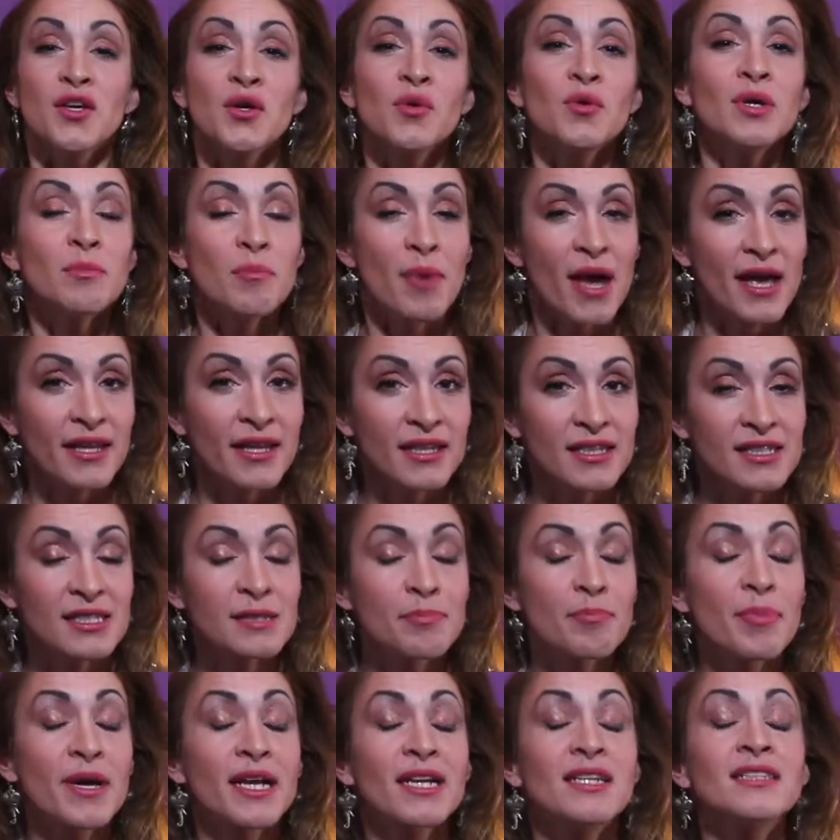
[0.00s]
You would better
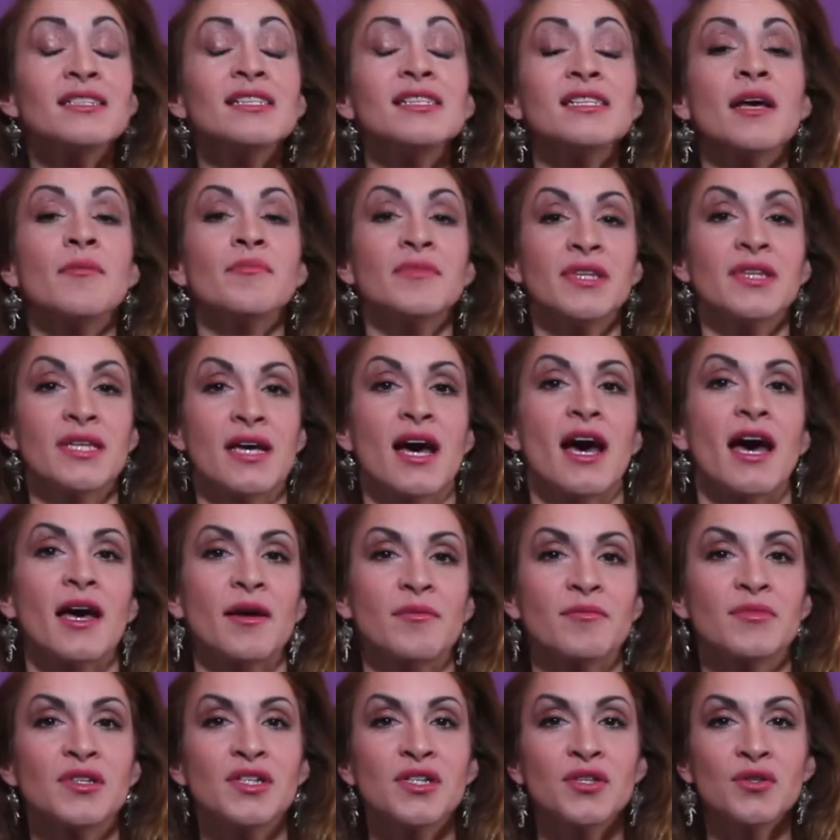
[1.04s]
spend some
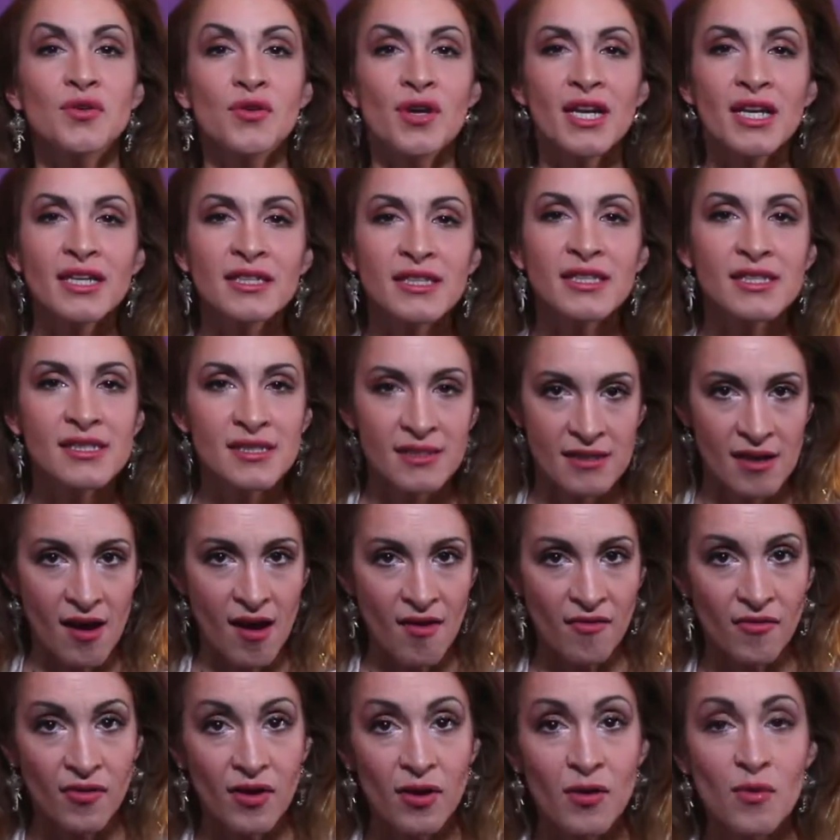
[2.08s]
time to really
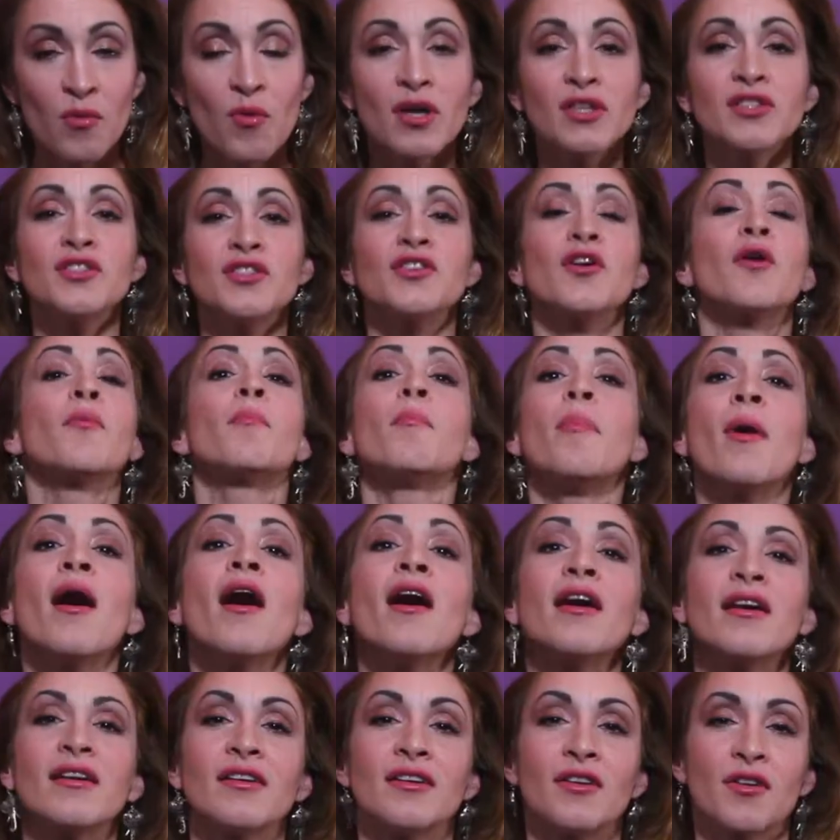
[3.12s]
discover what your
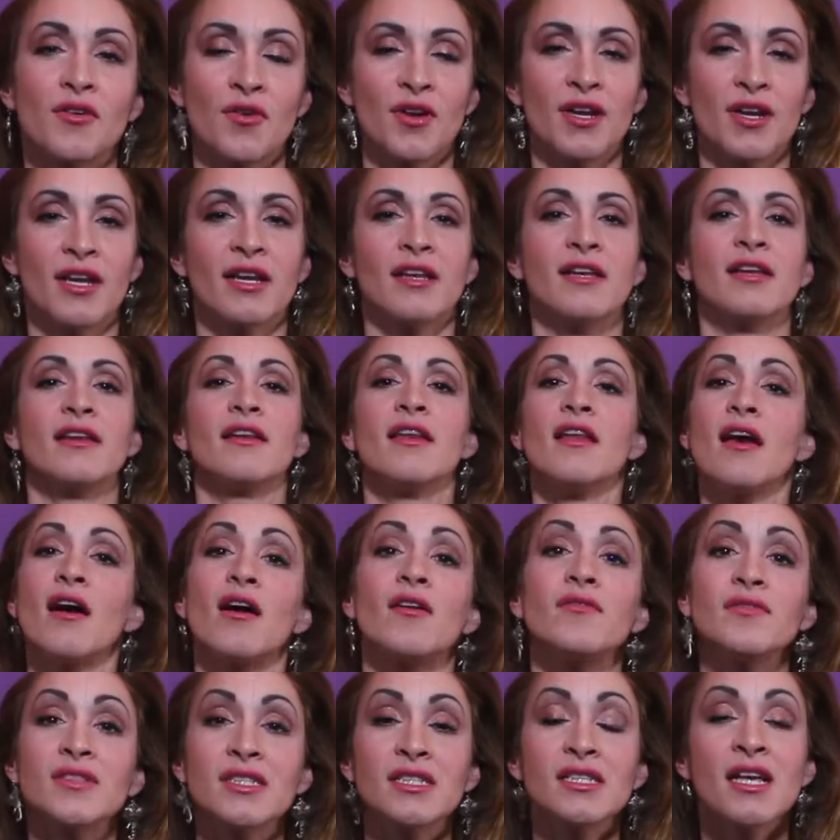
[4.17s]
partner really
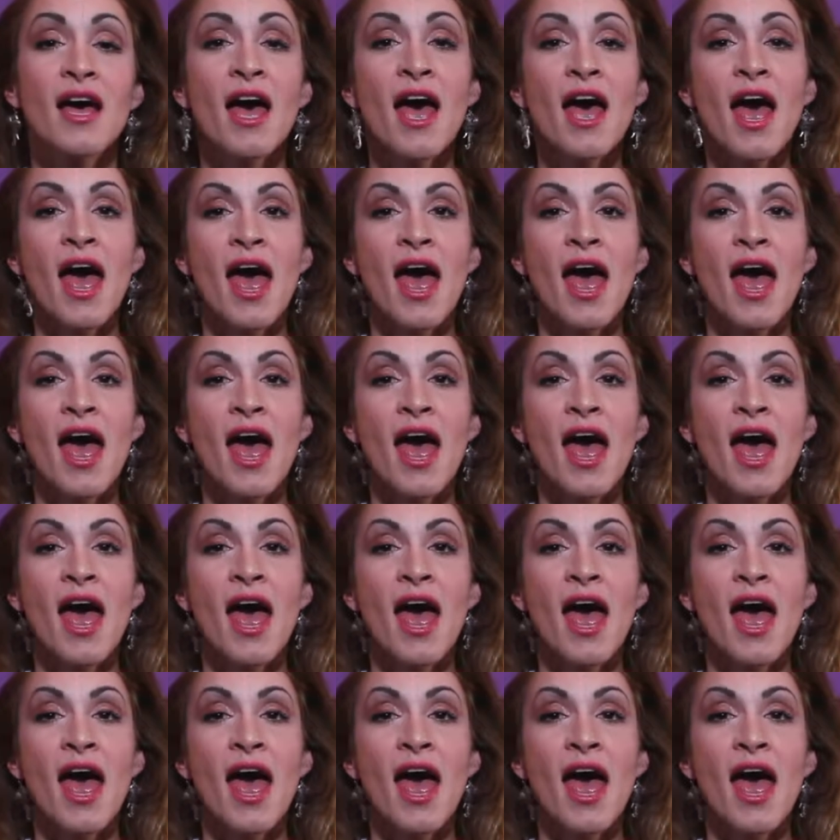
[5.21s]
loves.